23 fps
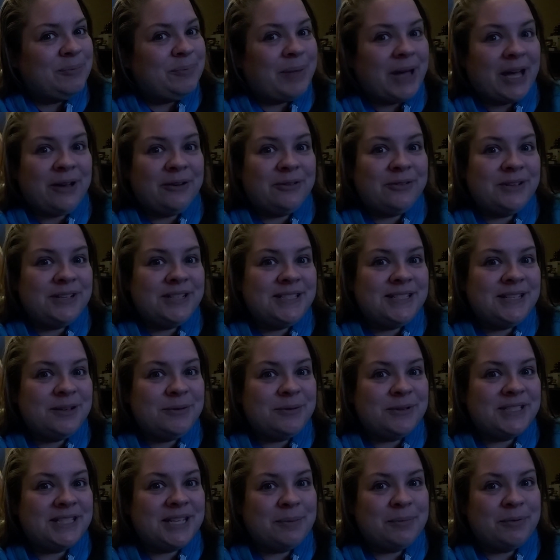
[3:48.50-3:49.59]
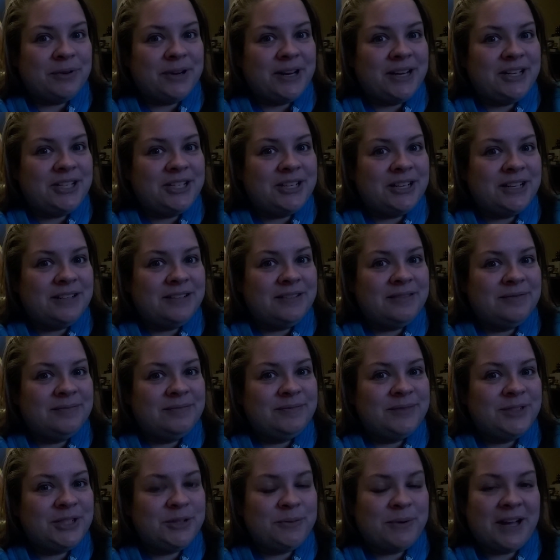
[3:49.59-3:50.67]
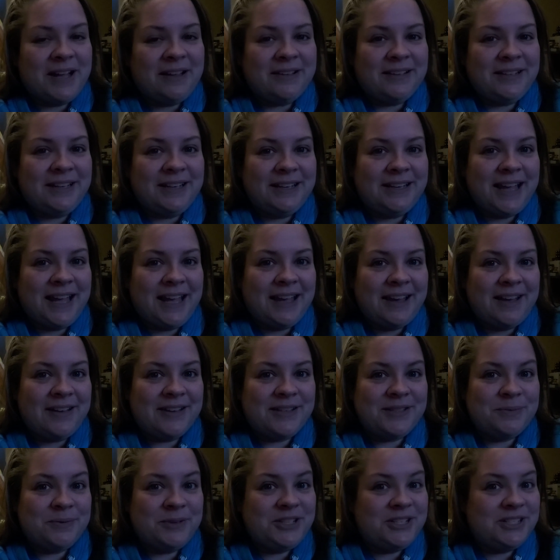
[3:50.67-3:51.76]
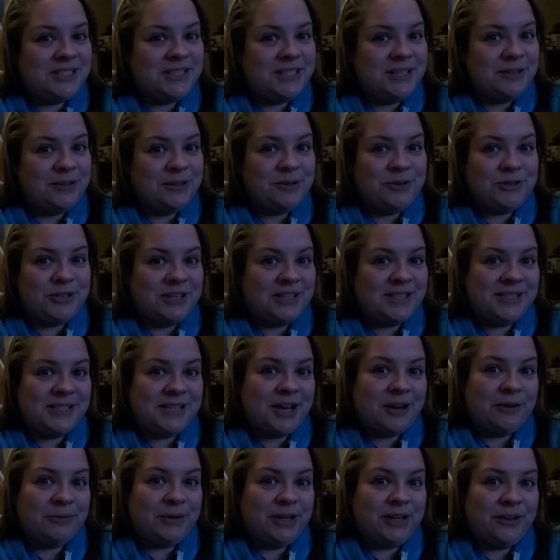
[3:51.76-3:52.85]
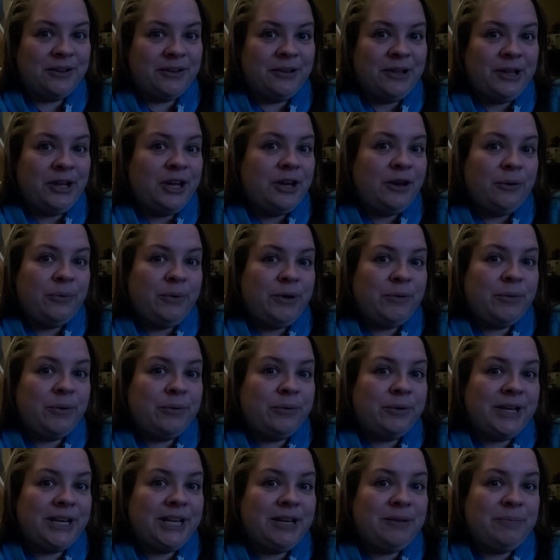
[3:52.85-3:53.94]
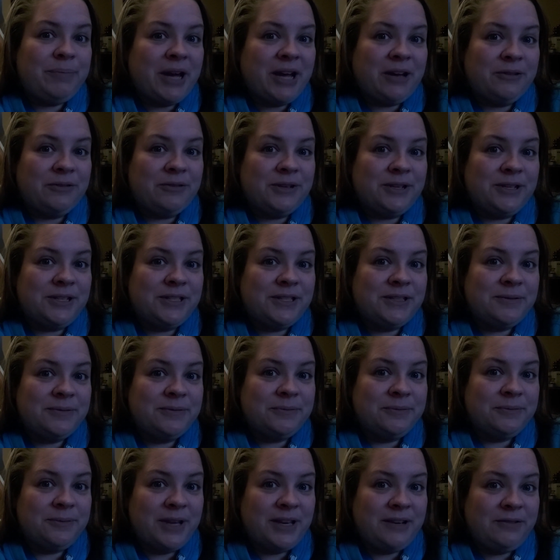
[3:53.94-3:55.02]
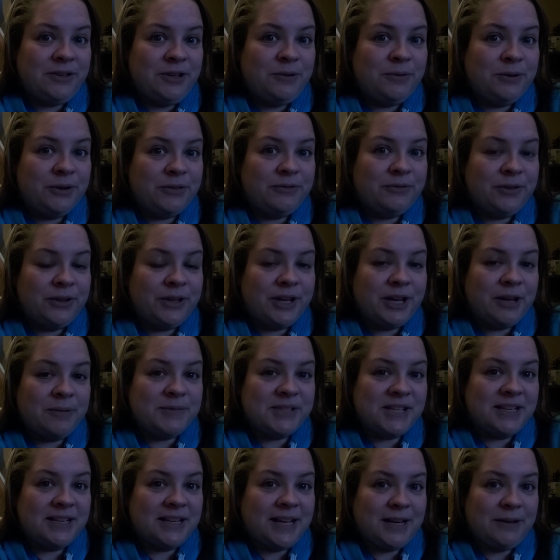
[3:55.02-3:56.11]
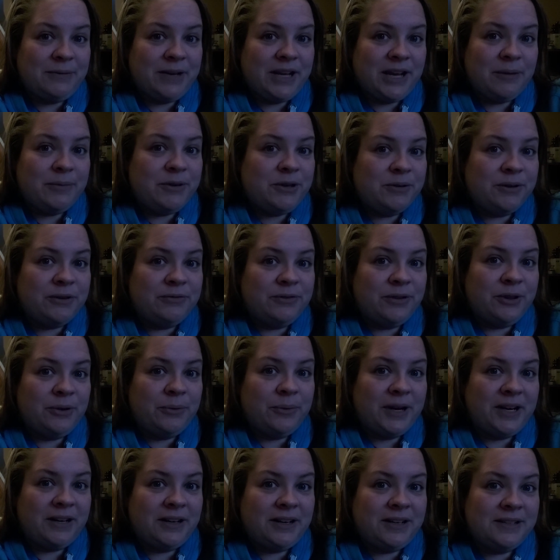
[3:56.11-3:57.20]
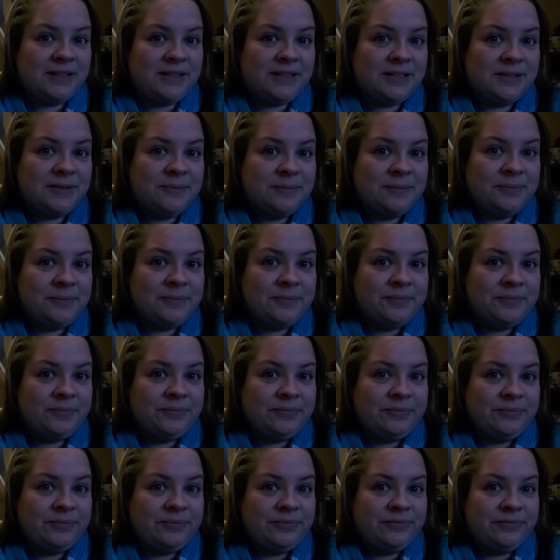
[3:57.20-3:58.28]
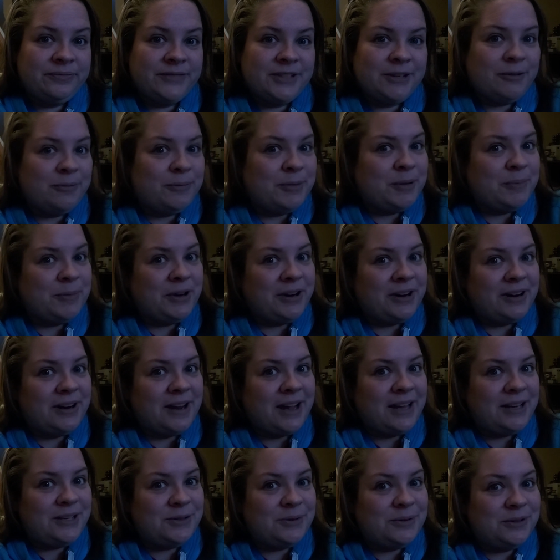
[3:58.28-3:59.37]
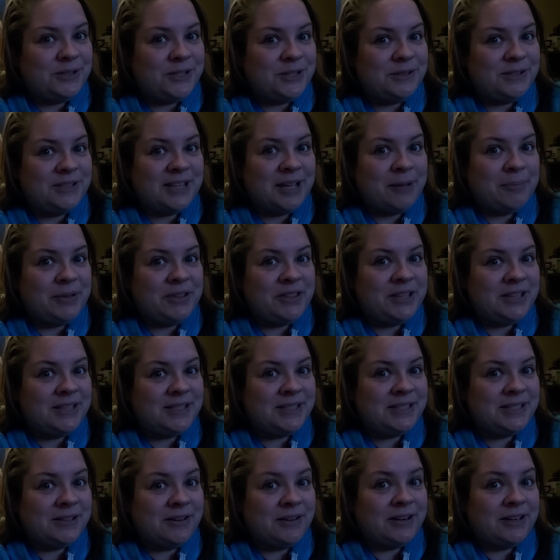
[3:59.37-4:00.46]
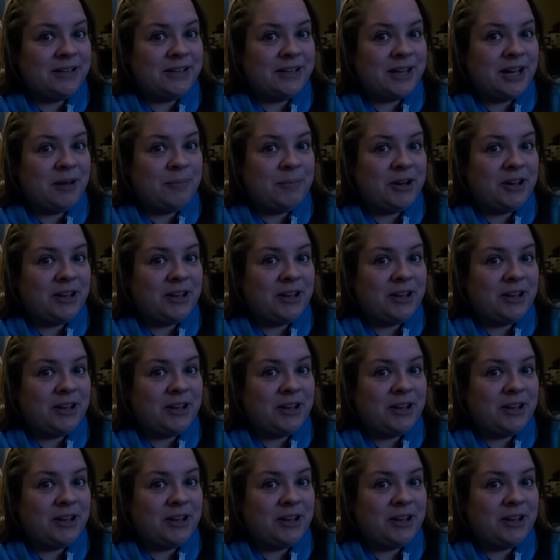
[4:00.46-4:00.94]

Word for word: boundaries equal separation, duality, and chaos, which is the illusion. It's not real. We won't need boundaries when New Earth fully comes online and we come into our full awareness. Remember, I told you telepathy is starting to come